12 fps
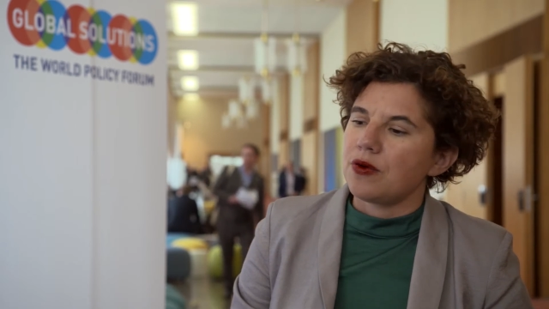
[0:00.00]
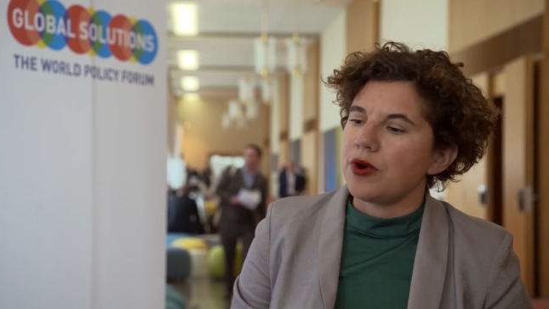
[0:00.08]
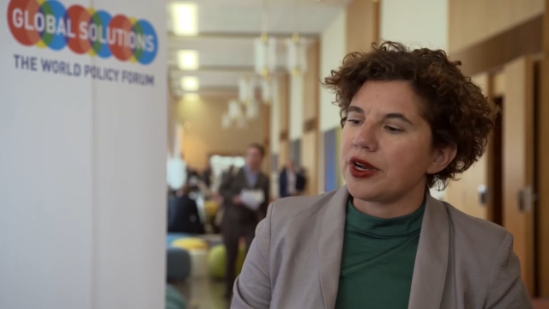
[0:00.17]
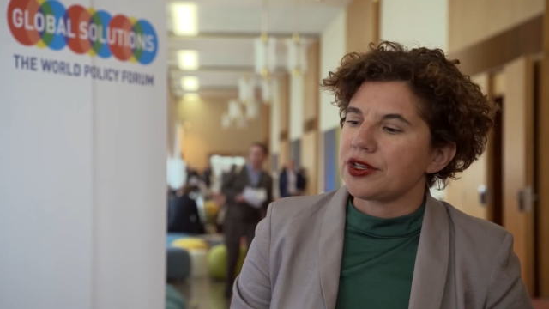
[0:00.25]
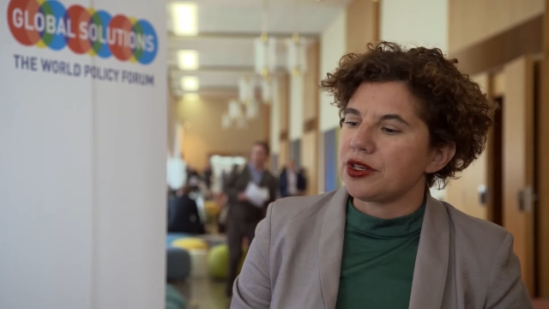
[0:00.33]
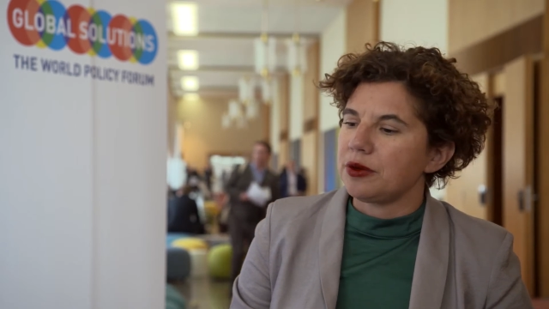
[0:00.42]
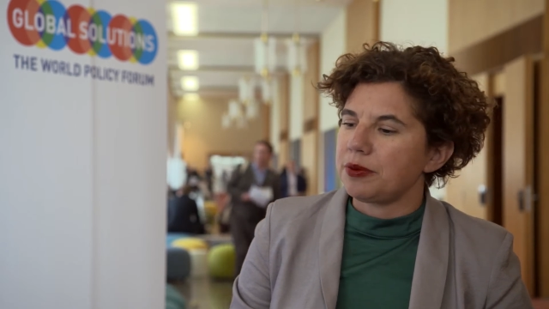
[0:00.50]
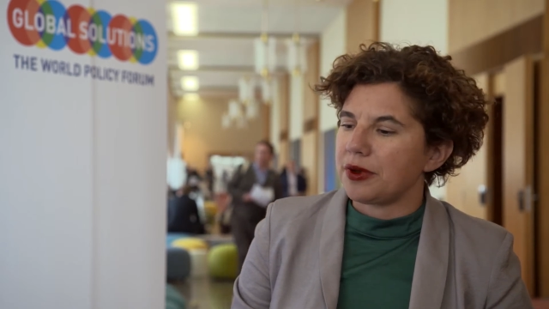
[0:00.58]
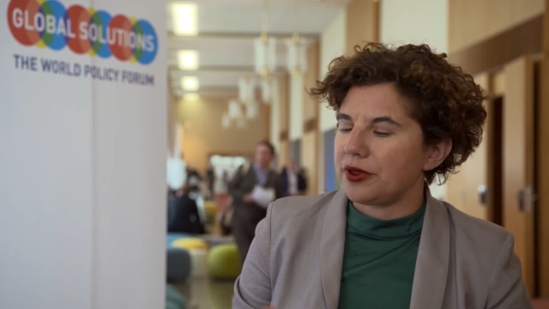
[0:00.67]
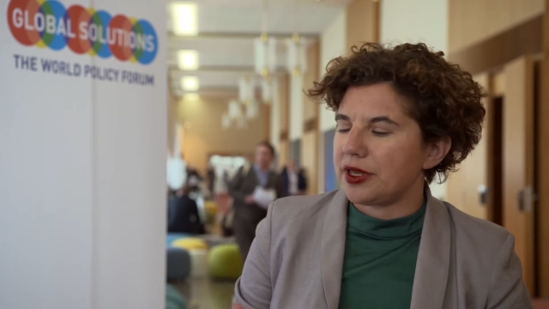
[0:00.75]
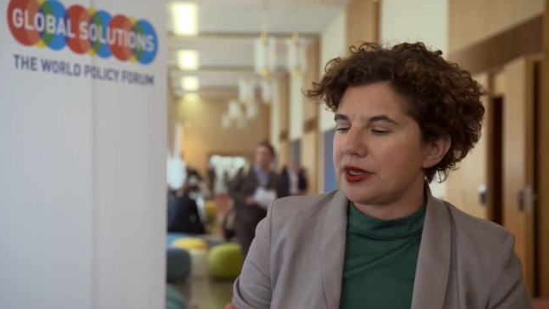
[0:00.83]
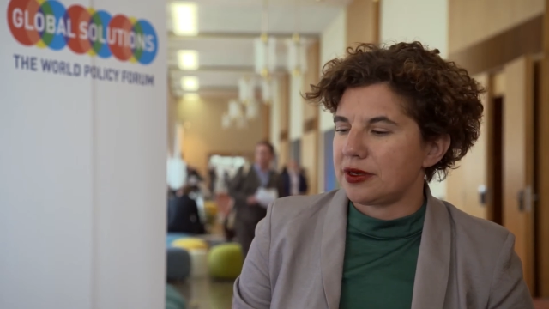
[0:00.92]
workshop,
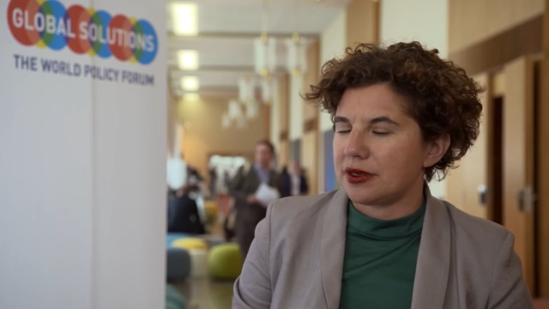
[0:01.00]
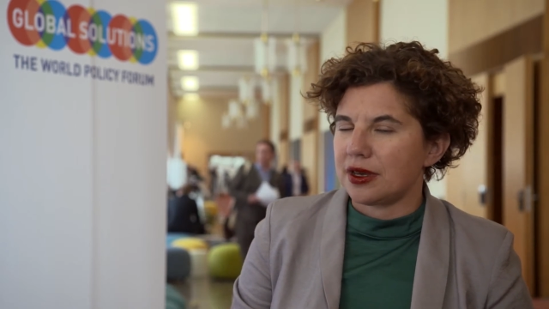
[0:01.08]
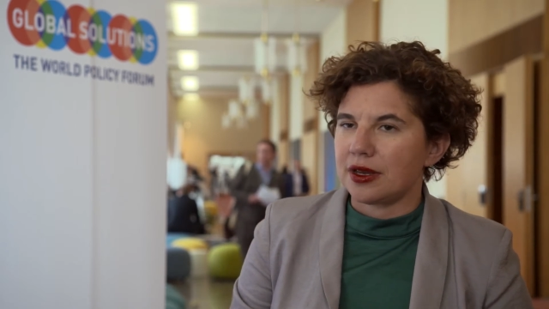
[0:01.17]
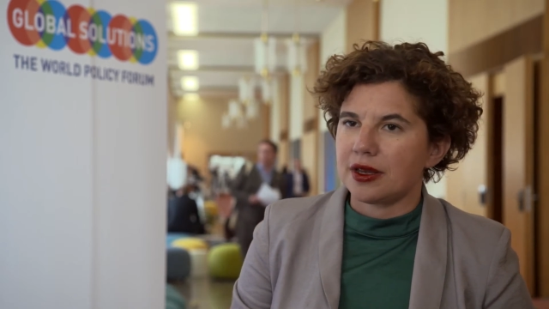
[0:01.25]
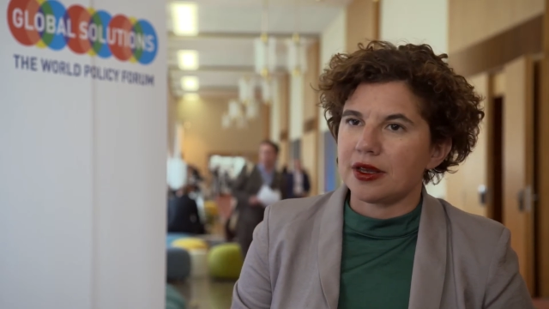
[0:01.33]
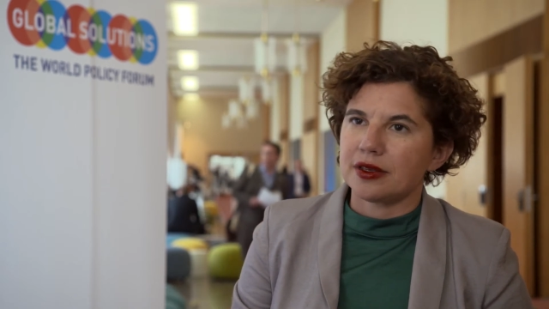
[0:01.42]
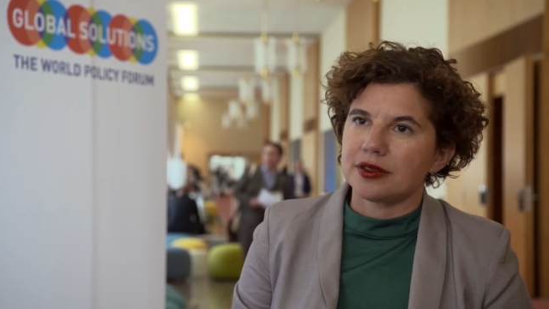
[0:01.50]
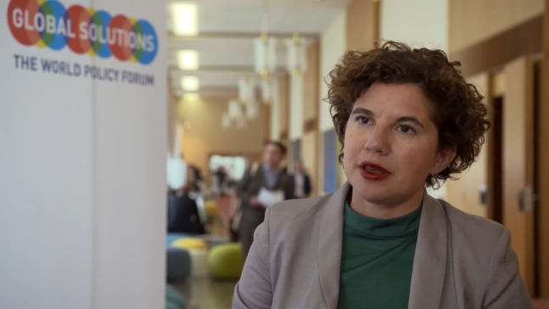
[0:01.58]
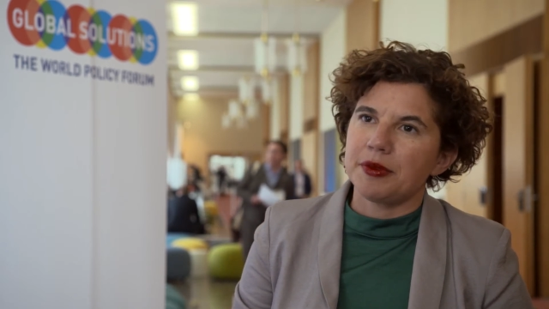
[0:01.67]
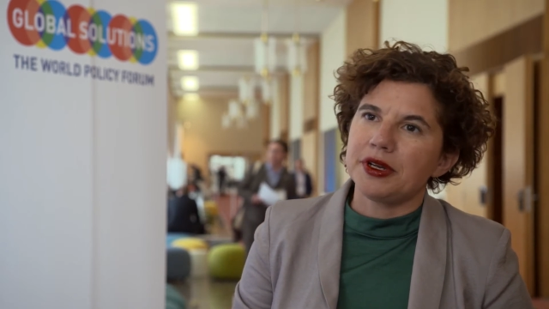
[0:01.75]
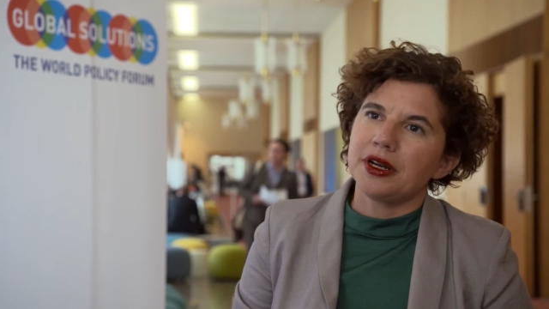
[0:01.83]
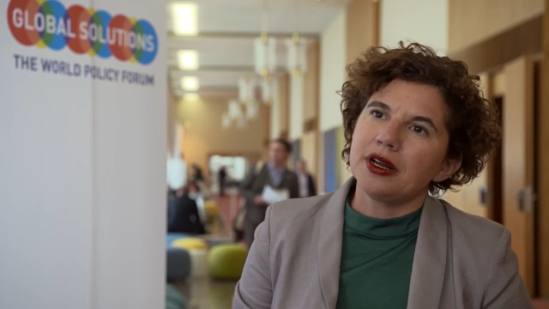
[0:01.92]
on this uh,
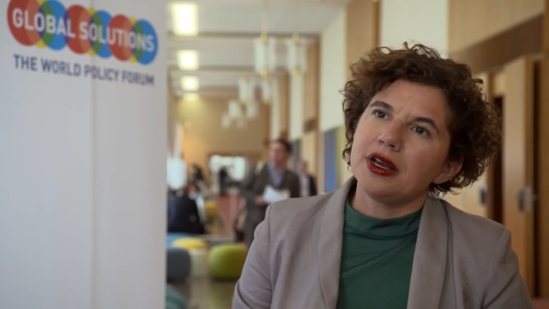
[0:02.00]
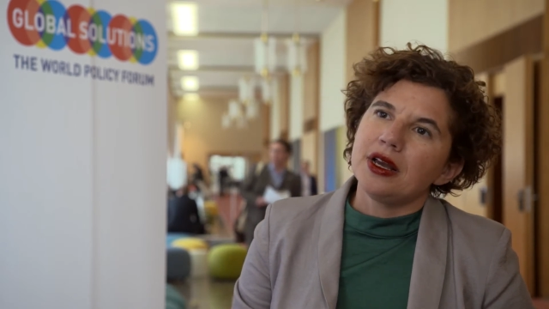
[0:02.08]
seminar.